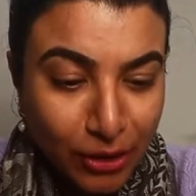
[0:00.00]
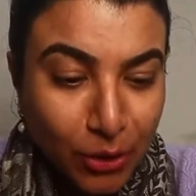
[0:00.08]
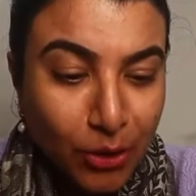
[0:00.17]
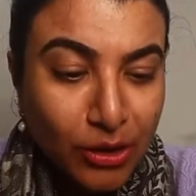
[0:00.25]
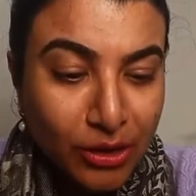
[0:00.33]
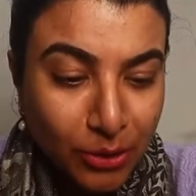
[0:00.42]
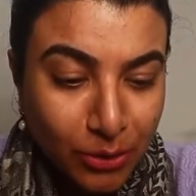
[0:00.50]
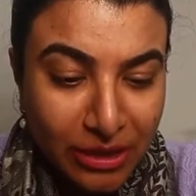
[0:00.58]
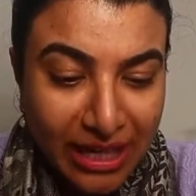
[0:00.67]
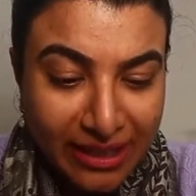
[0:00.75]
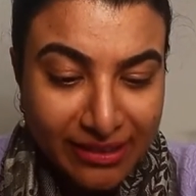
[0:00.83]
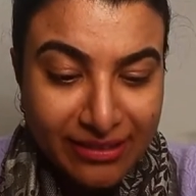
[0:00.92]
Don't
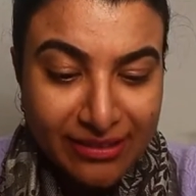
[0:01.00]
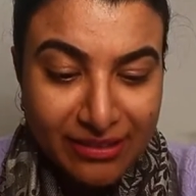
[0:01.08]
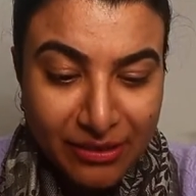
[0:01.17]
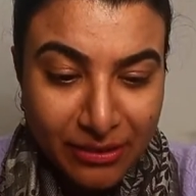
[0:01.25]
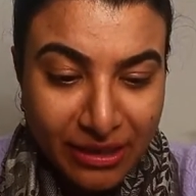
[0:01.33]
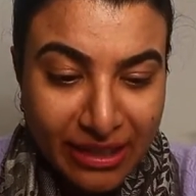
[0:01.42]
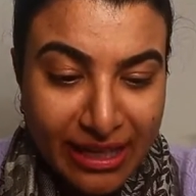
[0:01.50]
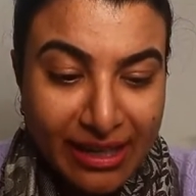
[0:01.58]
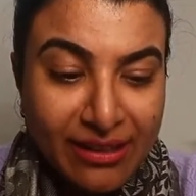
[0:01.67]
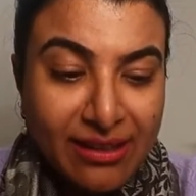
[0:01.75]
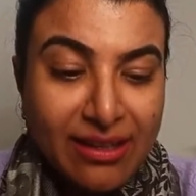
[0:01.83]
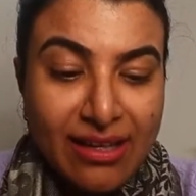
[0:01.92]
do that.
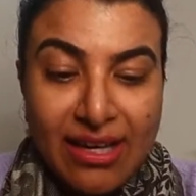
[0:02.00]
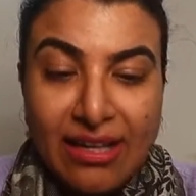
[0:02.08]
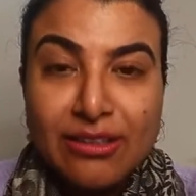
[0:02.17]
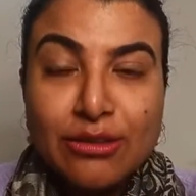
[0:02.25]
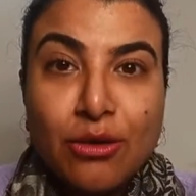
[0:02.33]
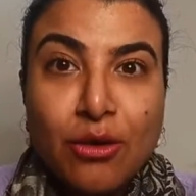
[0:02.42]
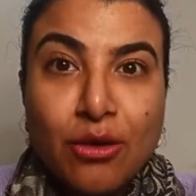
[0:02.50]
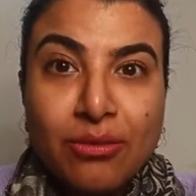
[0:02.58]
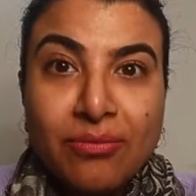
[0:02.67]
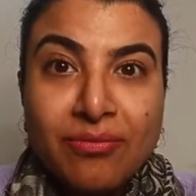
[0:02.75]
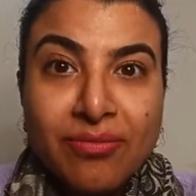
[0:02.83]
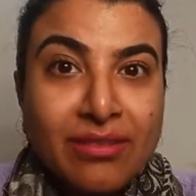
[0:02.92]
Okay?
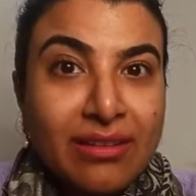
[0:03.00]
So,